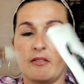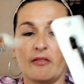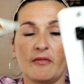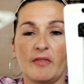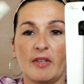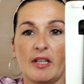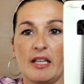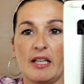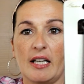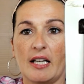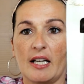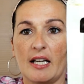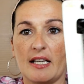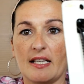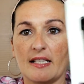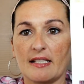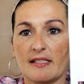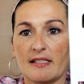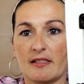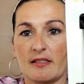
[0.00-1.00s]
Very
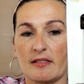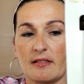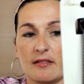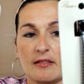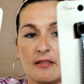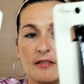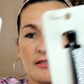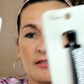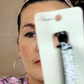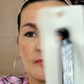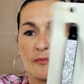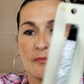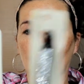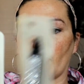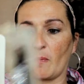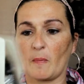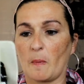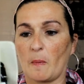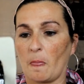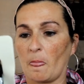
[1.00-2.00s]
nice.
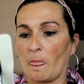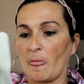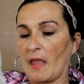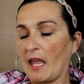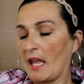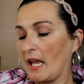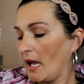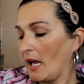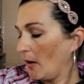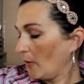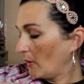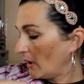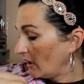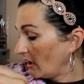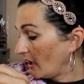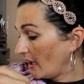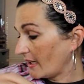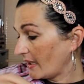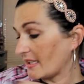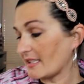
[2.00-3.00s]
And what I
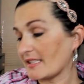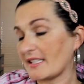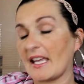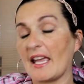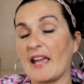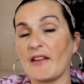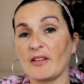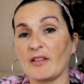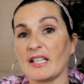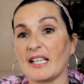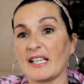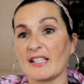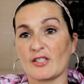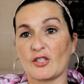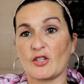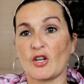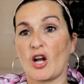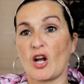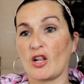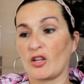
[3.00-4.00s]
like is that everything is
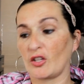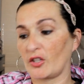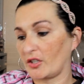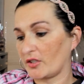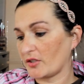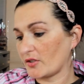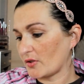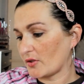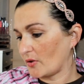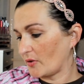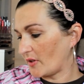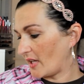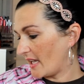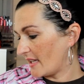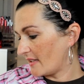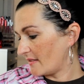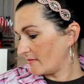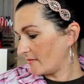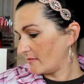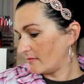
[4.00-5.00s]
a dollar. So
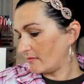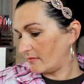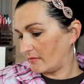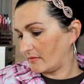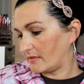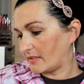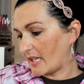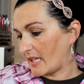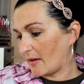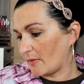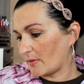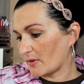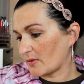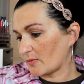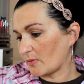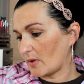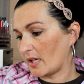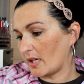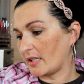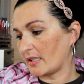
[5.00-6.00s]
that that
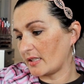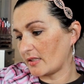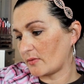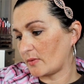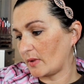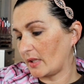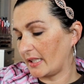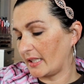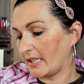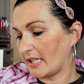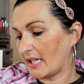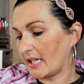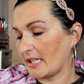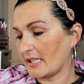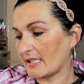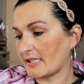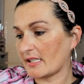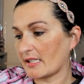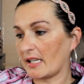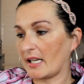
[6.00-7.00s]
was what is really
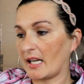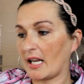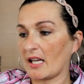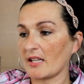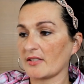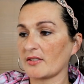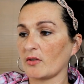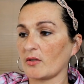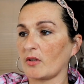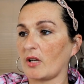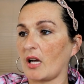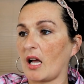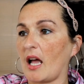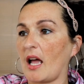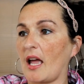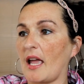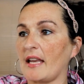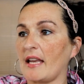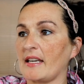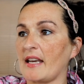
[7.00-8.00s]
nice. And I also
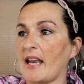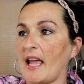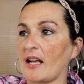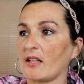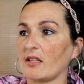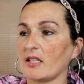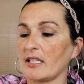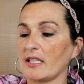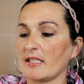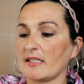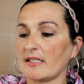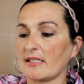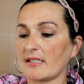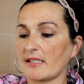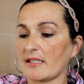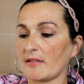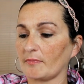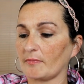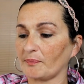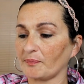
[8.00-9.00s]
got a necklace.